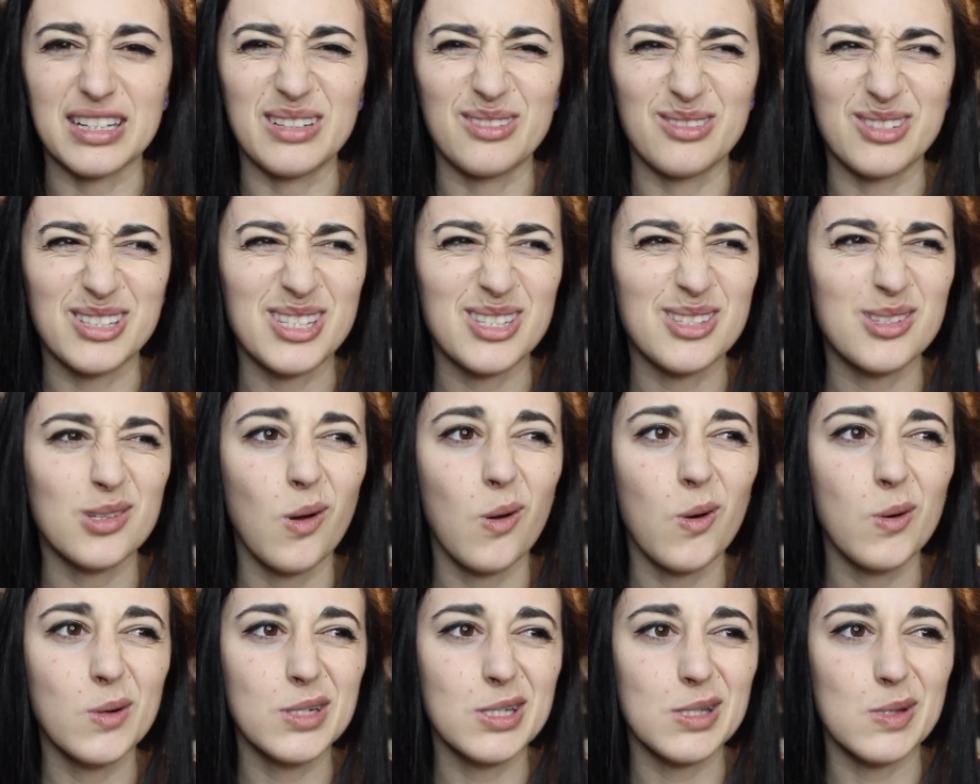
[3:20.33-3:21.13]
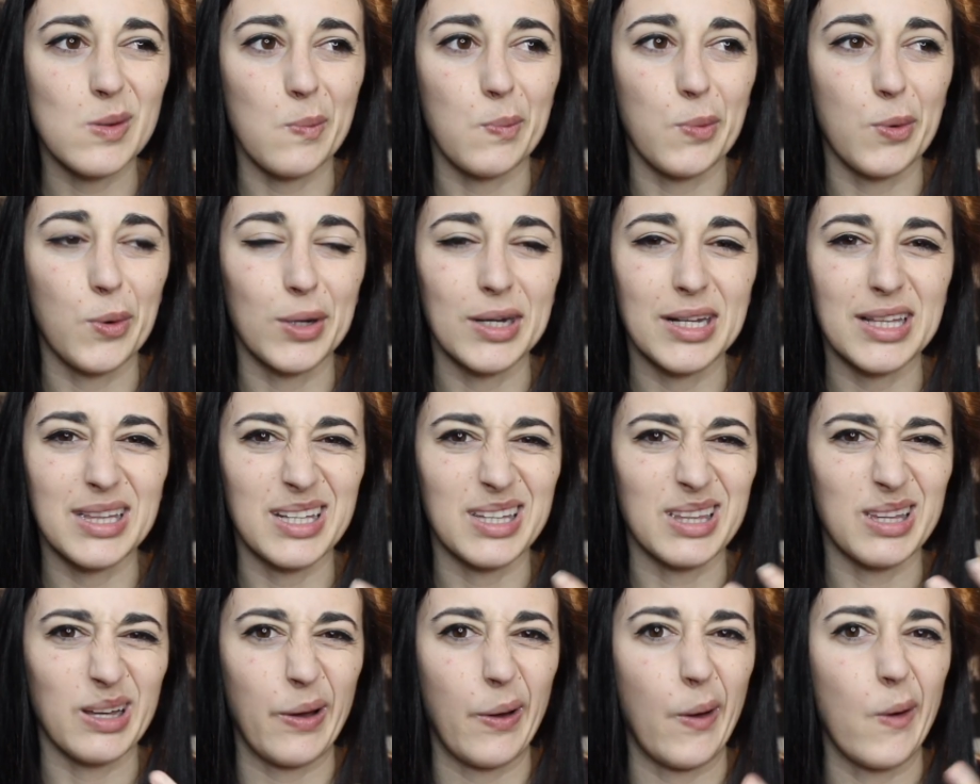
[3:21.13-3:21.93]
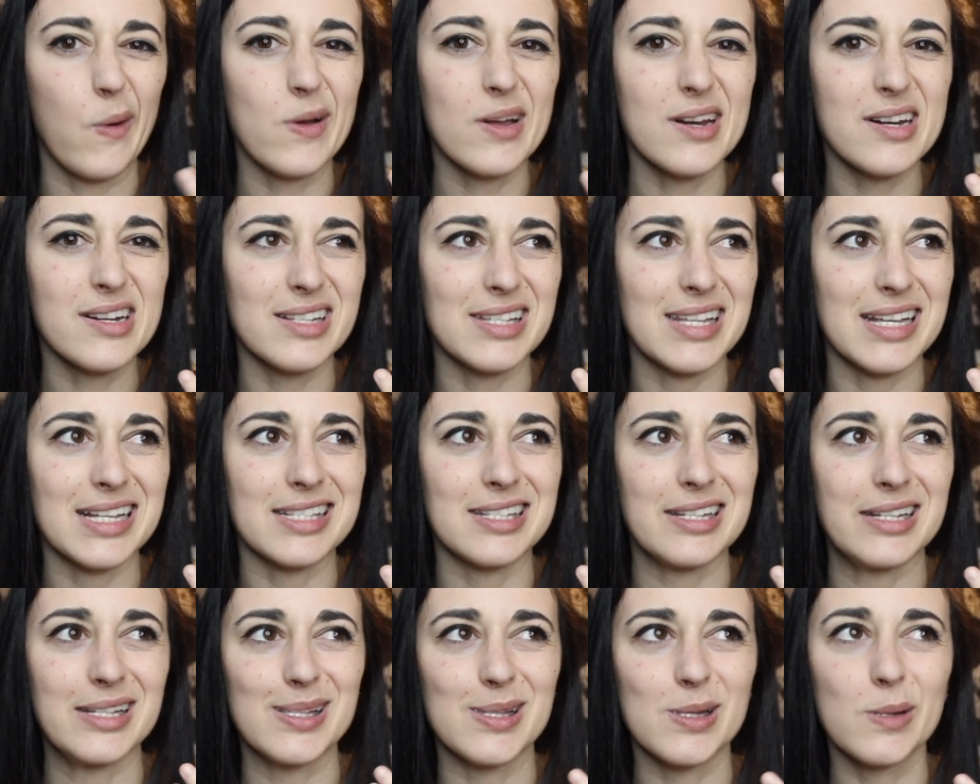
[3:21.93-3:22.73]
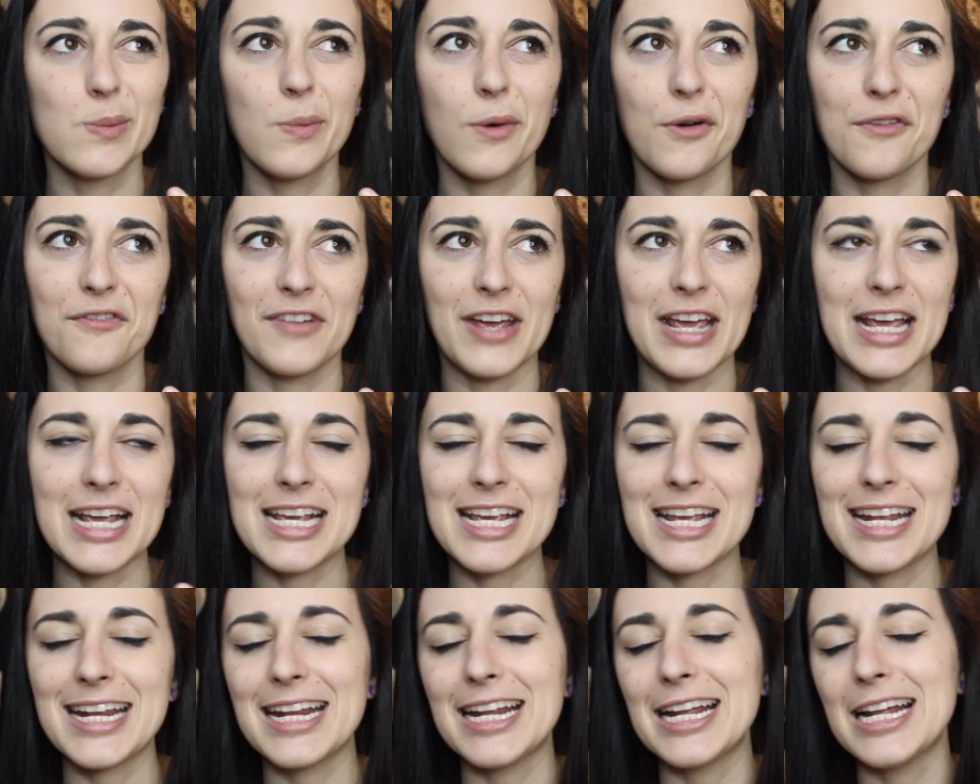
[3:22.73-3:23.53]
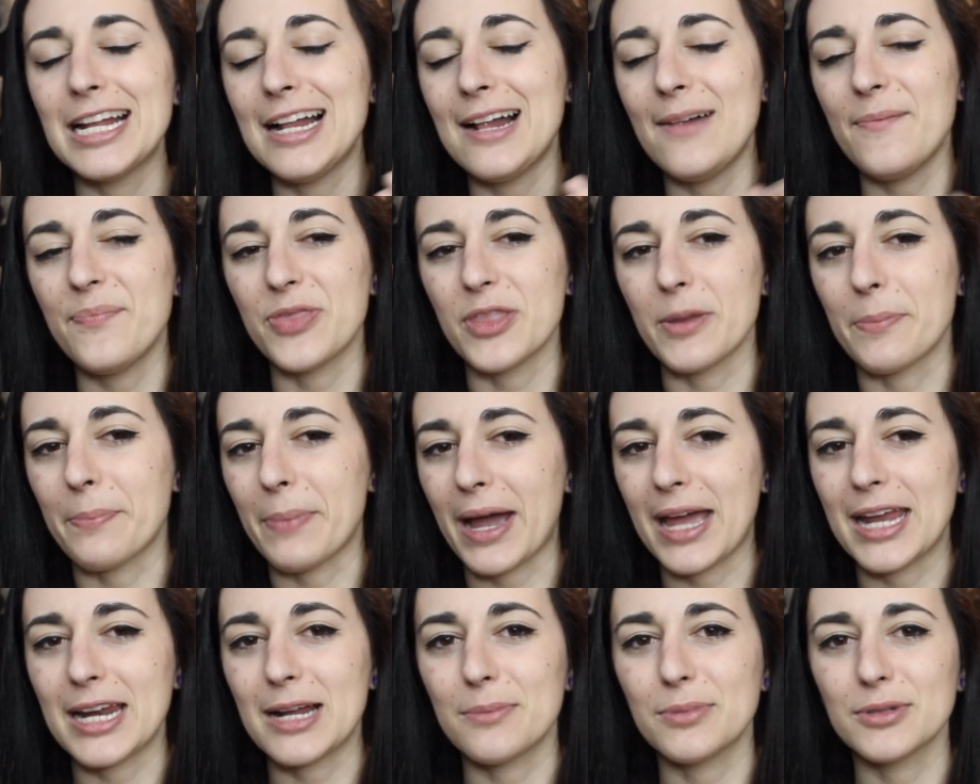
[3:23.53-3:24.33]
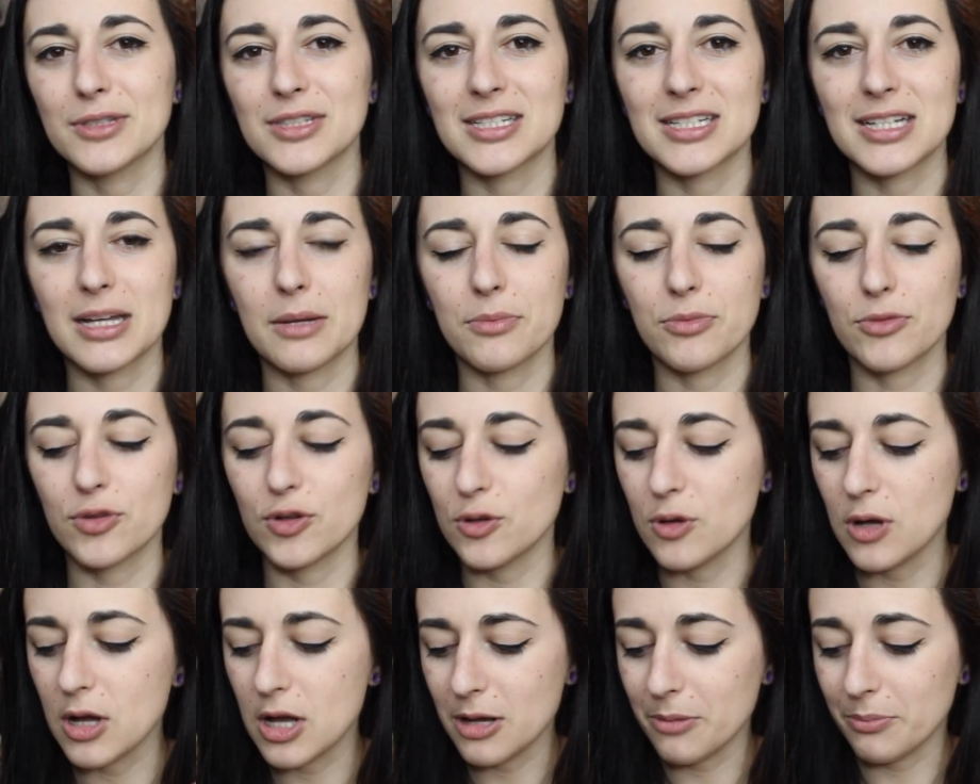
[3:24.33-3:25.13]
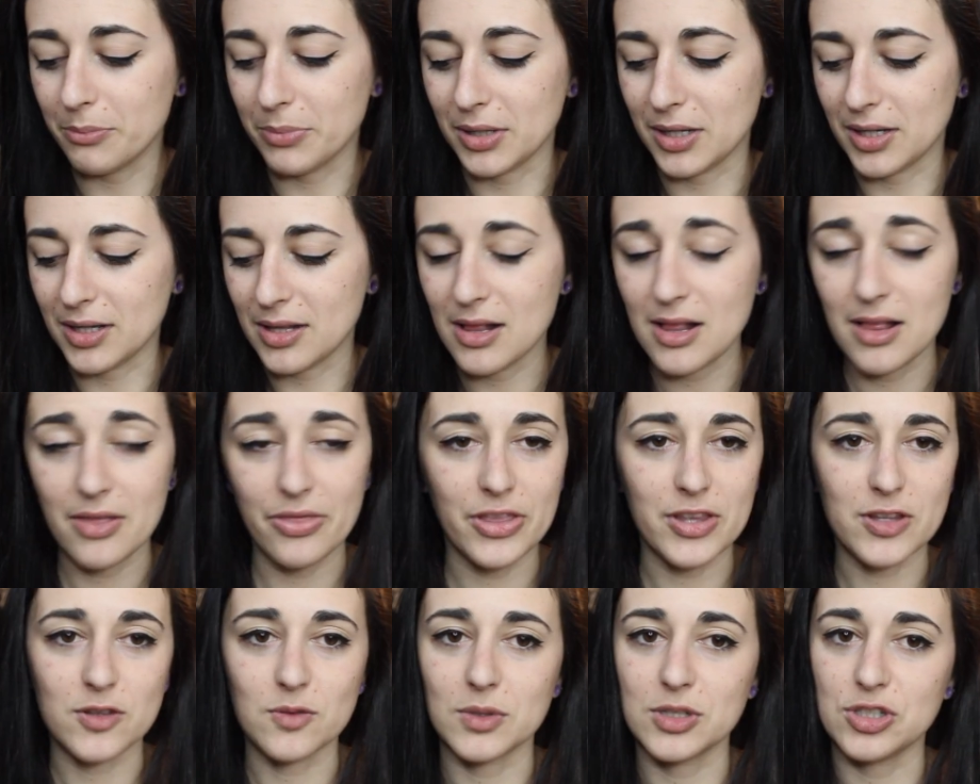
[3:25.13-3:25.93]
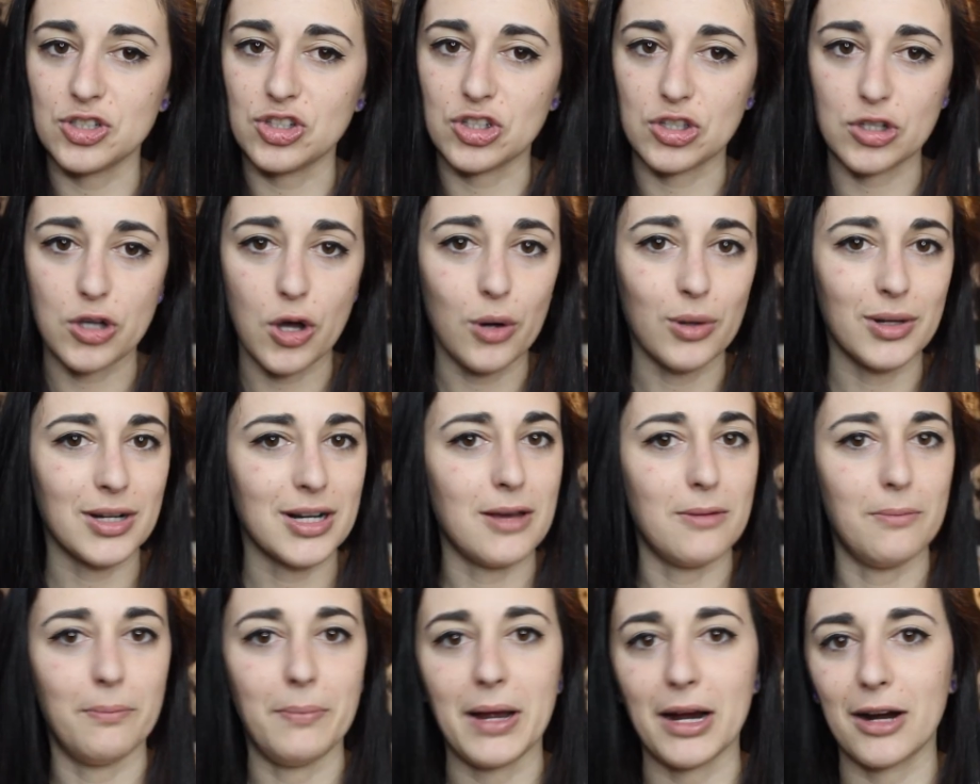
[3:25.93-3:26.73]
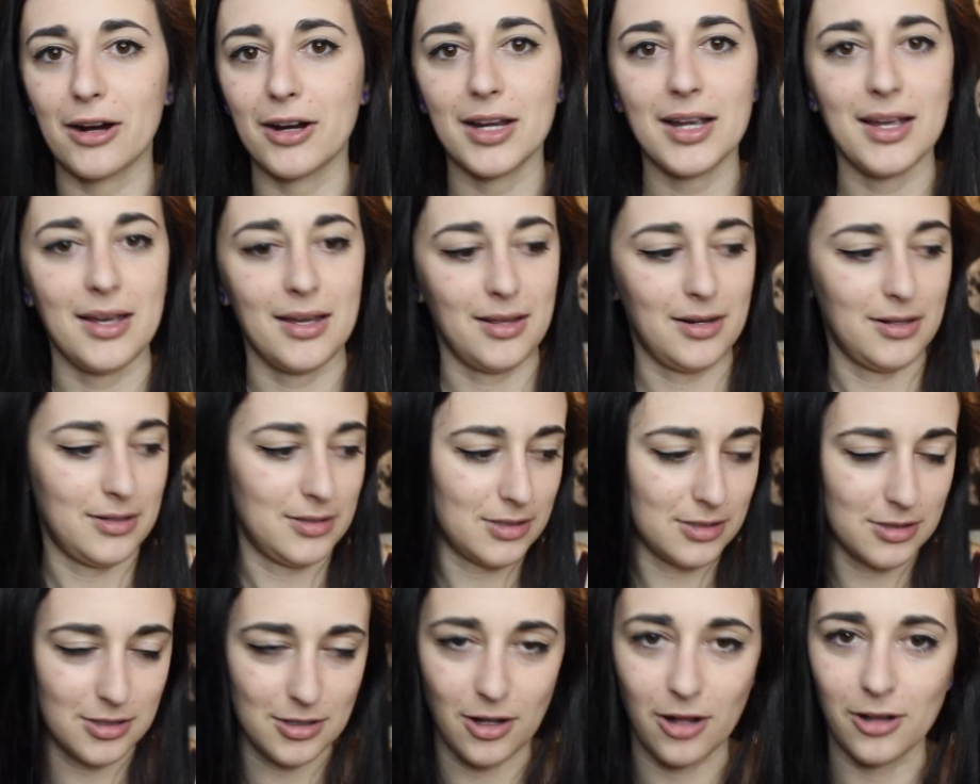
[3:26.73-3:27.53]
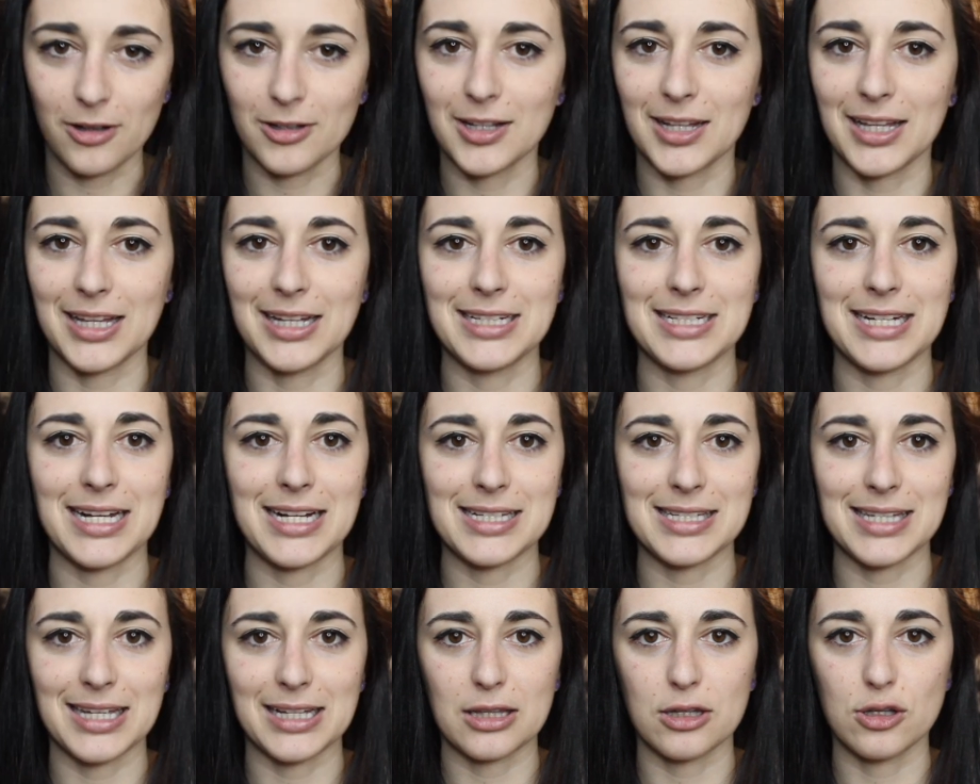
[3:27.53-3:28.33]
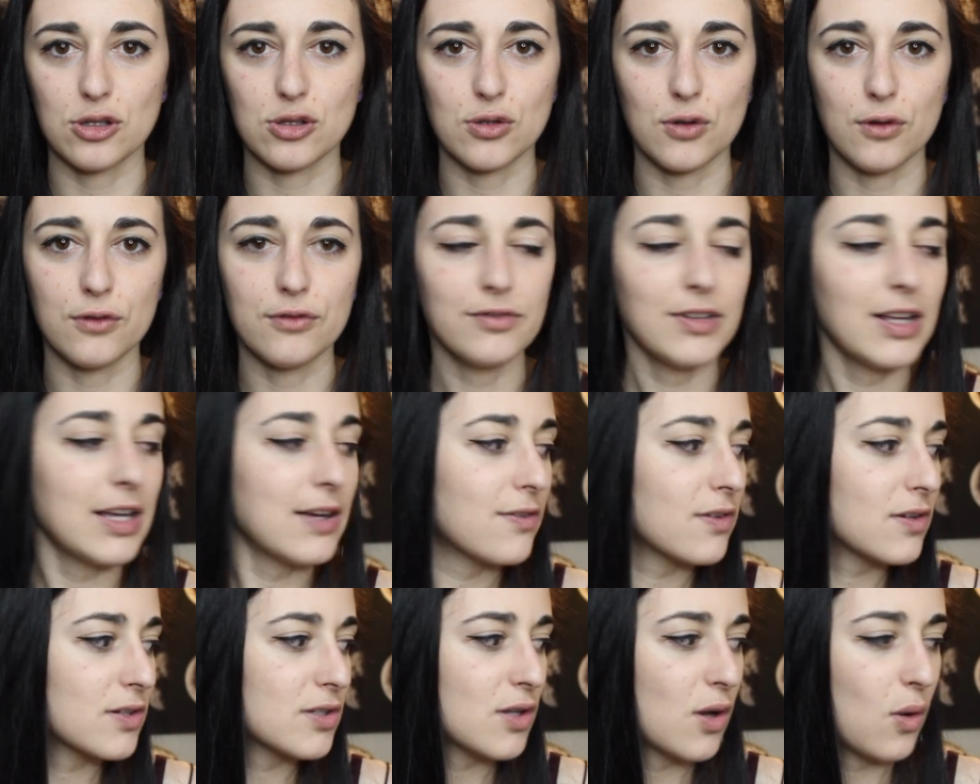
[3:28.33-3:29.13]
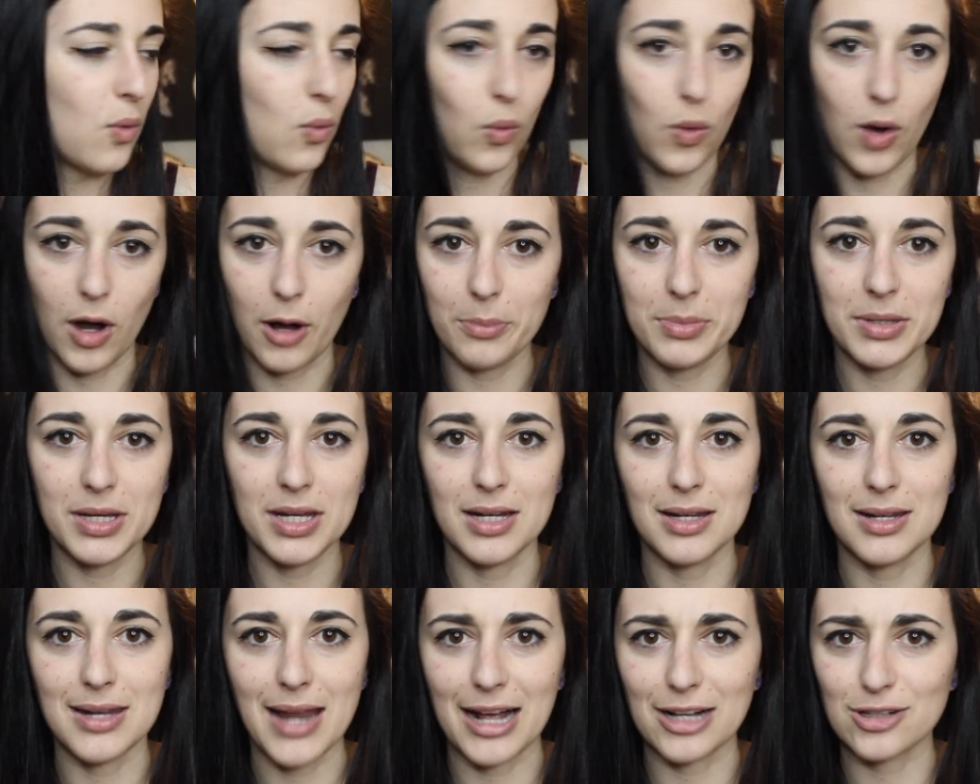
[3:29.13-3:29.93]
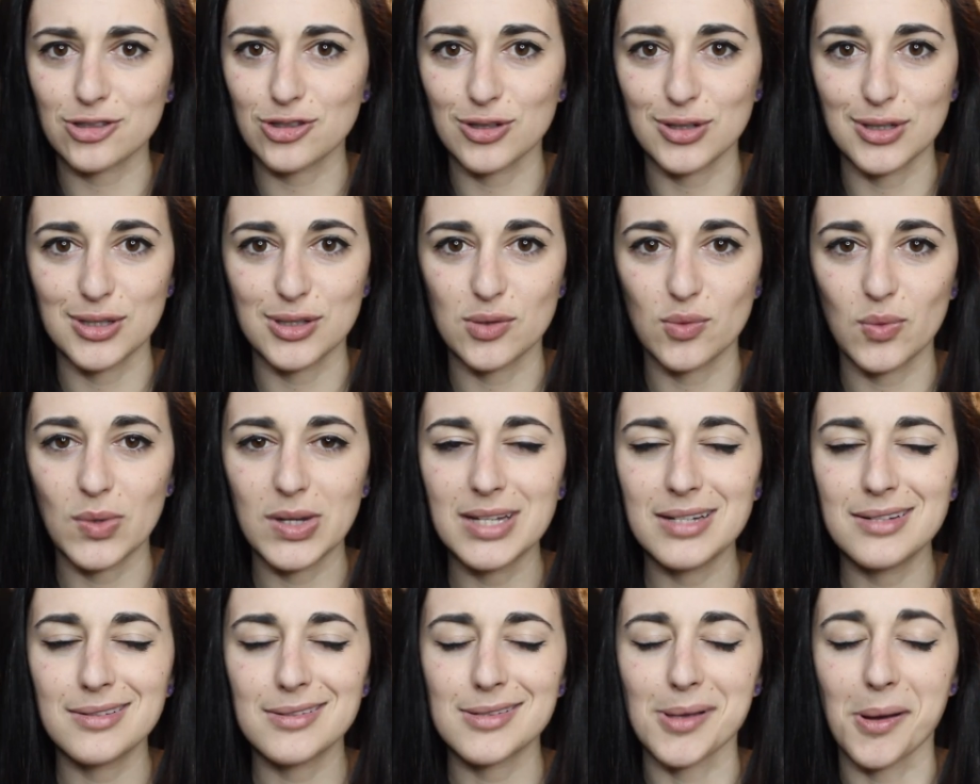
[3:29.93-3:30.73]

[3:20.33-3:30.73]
It was so disappointing that the coconut tasted super fakey and the pineapple didn't come through, but this one is just coconut and berry and it solidly tastes like those two flavors while being naturally sweetened.